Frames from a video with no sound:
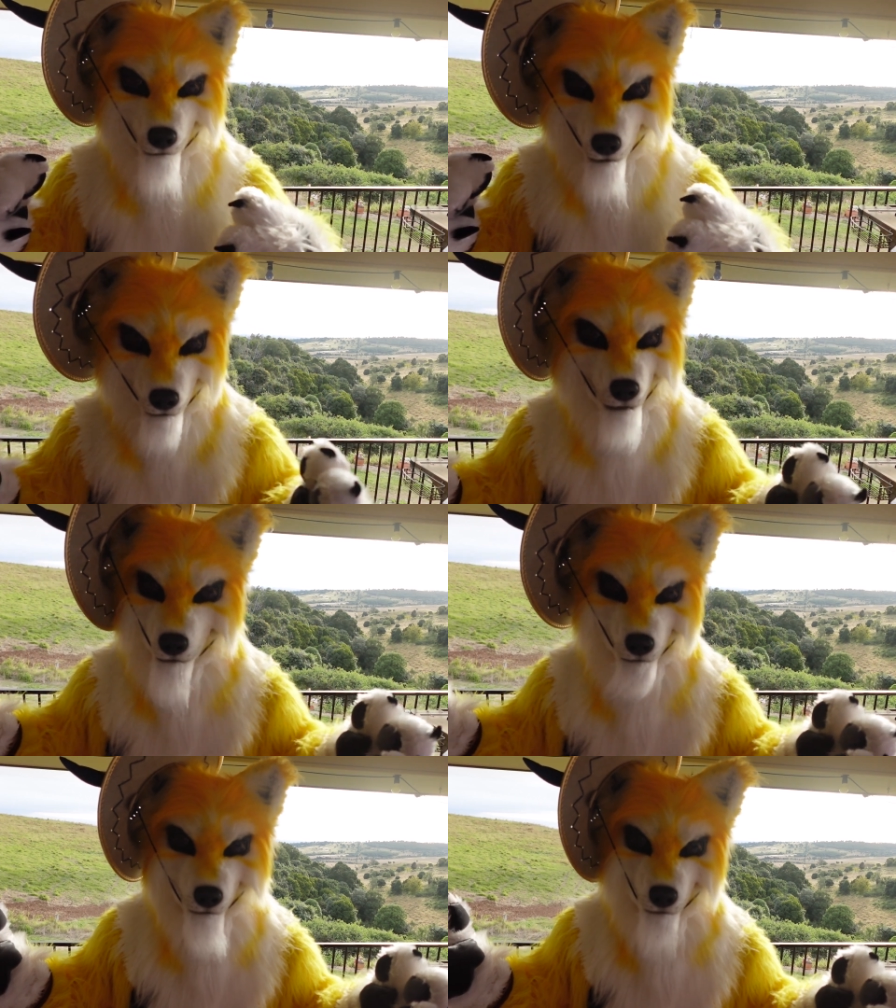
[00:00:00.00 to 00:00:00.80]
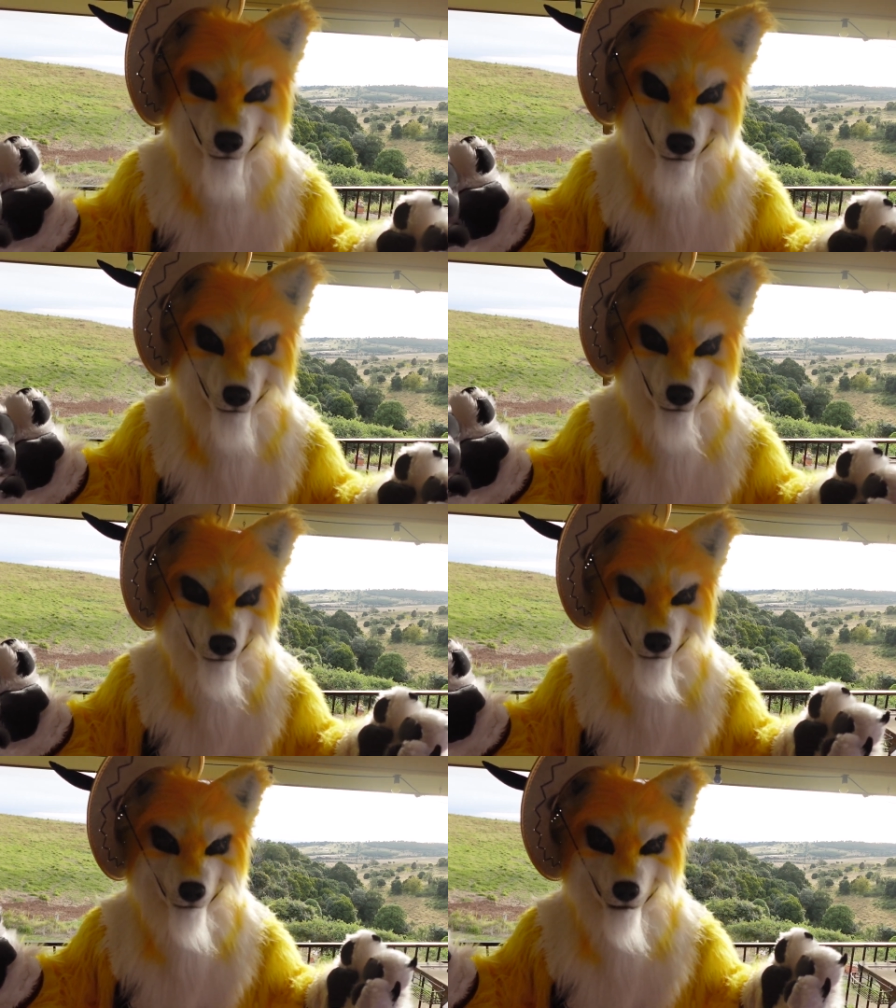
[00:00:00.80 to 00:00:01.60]
What the hell would an idiot like
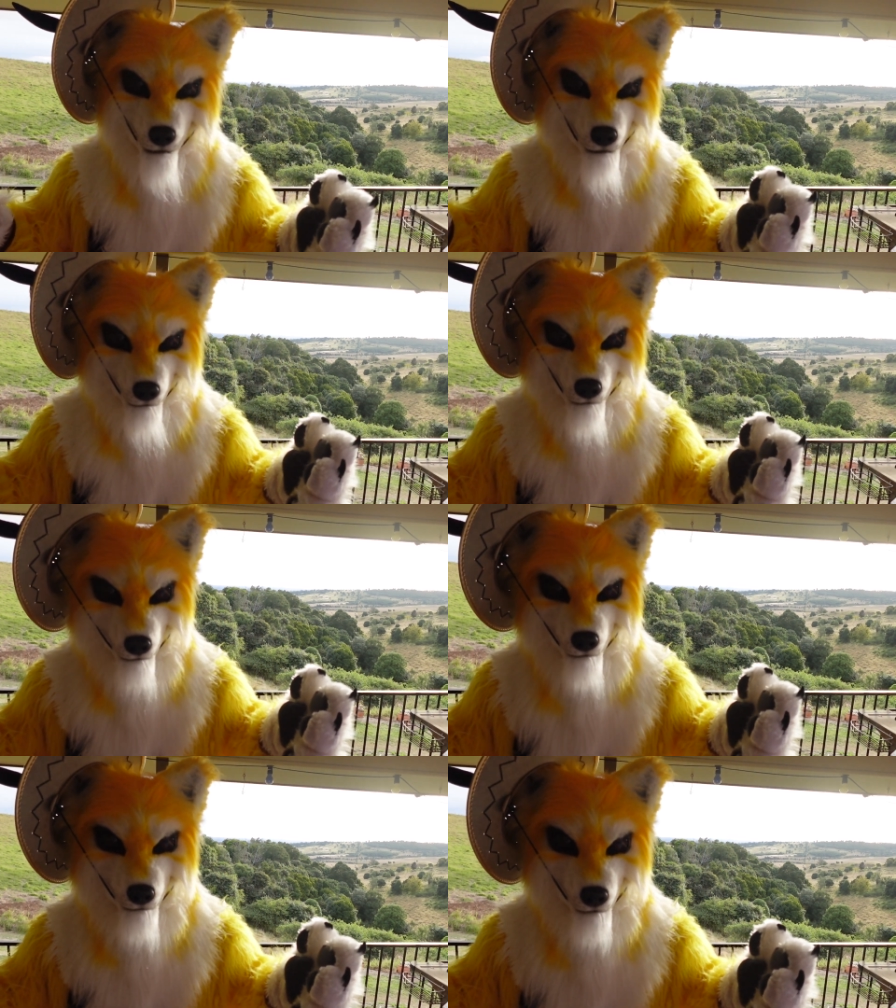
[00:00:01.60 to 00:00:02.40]
you know about sex or